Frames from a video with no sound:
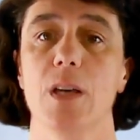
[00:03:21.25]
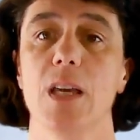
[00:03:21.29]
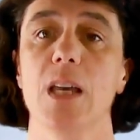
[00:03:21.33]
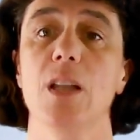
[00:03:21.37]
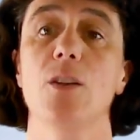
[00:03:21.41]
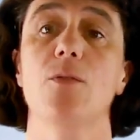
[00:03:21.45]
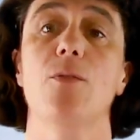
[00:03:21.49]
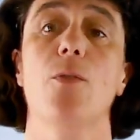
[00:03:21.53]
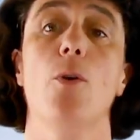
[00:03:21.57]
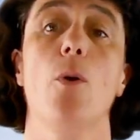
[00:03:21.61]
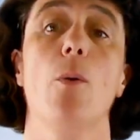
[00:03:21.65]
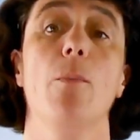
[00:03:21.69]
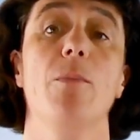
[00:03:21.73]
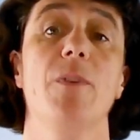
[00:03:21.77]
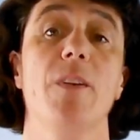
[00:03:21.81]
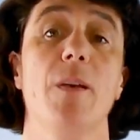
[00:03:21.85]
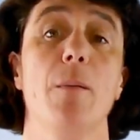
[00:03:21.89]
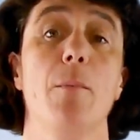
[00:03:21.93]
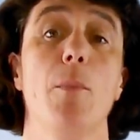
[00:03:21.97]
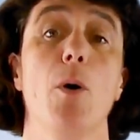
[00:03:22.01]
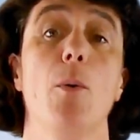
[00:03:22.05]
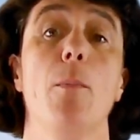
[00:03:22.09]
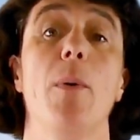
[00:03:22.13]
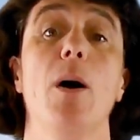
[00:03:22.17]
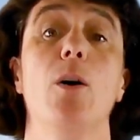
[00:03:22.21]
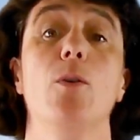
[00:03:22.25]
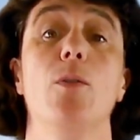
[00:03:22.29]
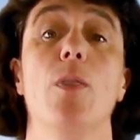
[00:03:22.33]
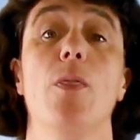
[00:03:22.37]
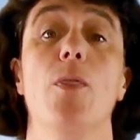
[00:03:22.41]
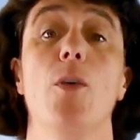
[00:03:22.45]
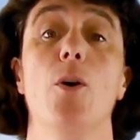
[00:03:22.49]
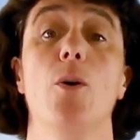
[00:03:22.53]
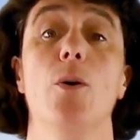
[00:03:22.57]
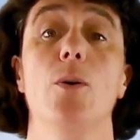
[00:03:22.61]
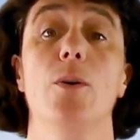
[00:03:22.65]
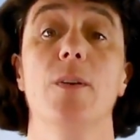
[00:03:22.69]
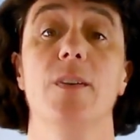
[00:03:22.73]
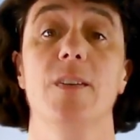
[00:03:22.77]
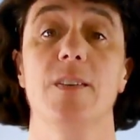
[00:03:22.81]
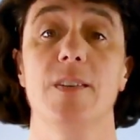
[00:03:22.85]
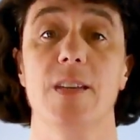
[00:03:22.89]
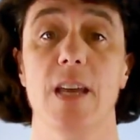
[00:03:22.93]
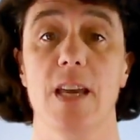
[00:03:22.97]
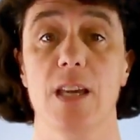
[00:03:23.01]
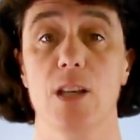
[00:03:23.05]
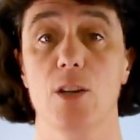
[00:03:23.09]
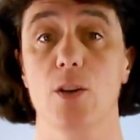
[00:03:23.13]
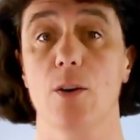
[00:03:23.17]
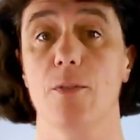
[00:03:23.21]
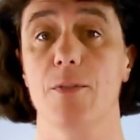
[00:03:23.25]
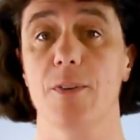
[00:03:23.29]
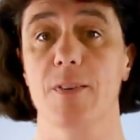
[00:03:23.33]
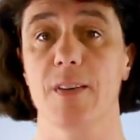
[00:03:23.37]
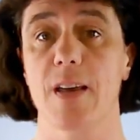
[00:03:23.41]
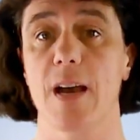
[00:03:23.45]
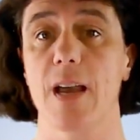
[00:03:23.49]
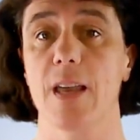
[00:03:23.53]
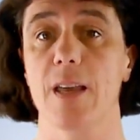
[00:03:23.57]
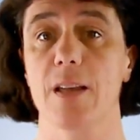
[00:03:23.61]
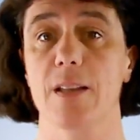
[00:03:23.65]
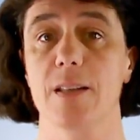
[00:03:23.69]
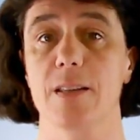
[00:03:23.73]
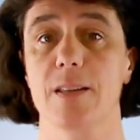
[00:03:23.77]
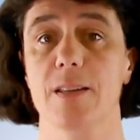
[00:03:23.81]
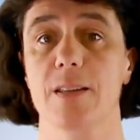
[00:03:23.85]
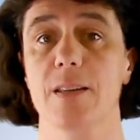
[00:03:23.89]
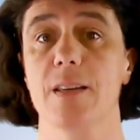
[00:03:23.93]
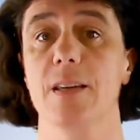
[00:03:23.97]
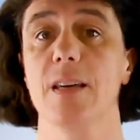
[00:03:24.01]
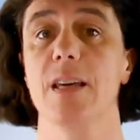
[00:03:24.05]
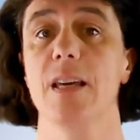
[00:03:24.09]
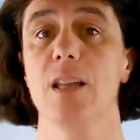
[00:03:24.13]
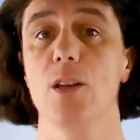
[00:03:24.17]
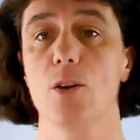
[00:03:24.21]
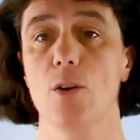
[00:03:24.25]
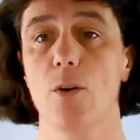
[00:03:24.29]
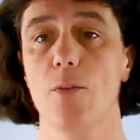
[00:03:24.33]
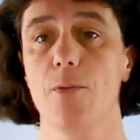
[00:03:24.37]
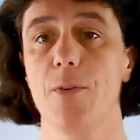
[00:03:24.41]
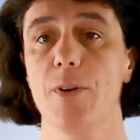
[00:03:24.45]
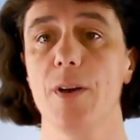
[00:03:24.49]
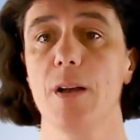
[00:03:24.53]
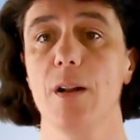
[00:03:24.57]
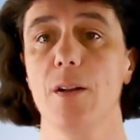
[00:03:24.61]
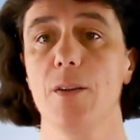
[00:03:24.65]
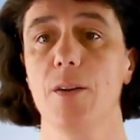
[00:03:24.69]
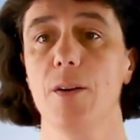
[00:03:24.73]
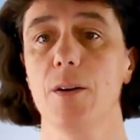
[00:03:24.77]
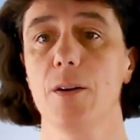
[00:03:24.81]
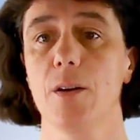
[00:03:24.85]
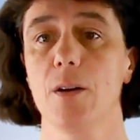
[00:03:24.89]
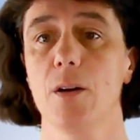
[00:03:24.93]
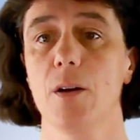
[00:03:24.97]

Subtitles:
Inform them about the state of science in your field.